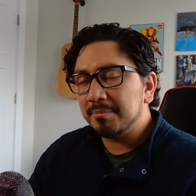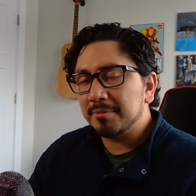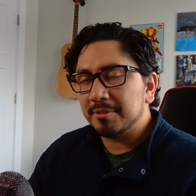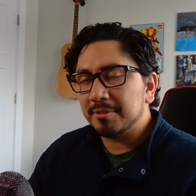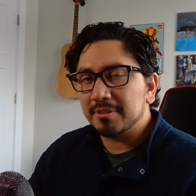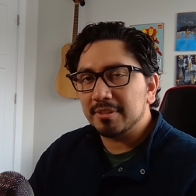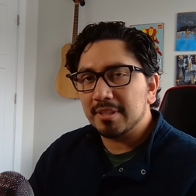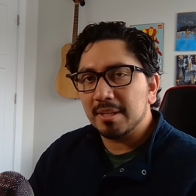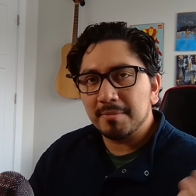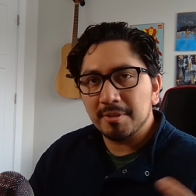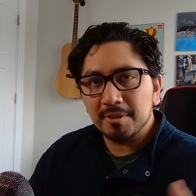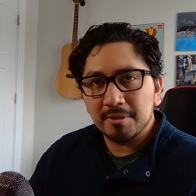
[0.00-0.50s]

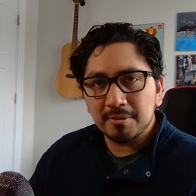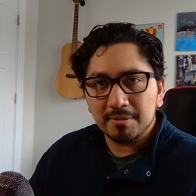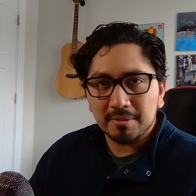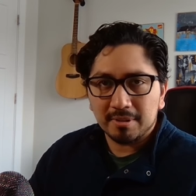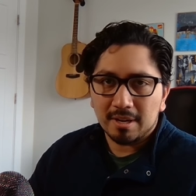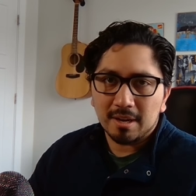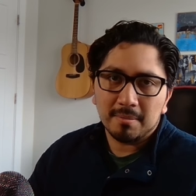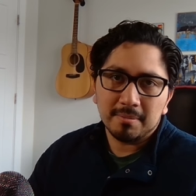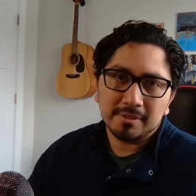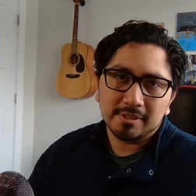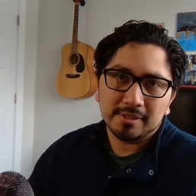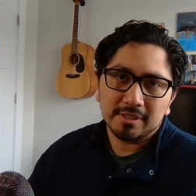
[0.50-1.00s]
Just let me know in the
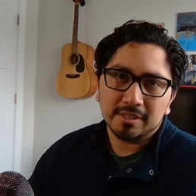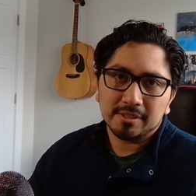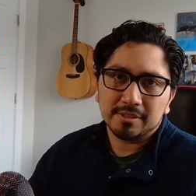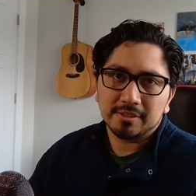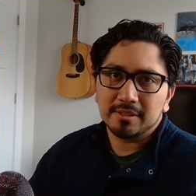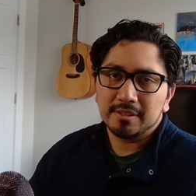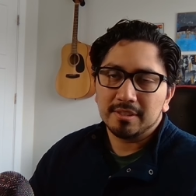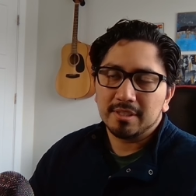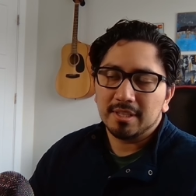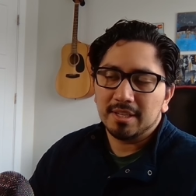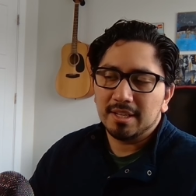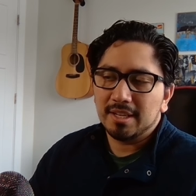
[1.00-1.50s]
comment
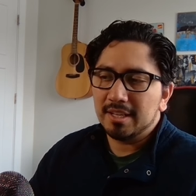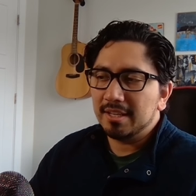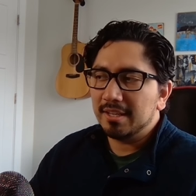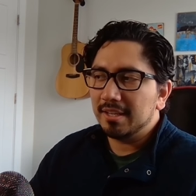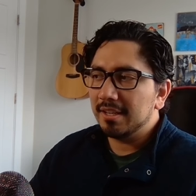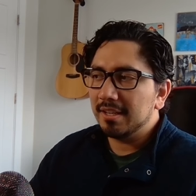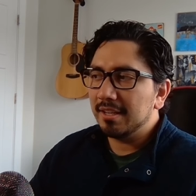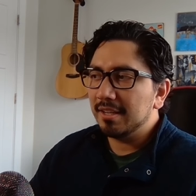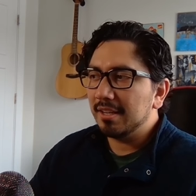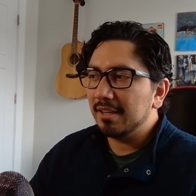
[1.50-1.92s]
section and uh,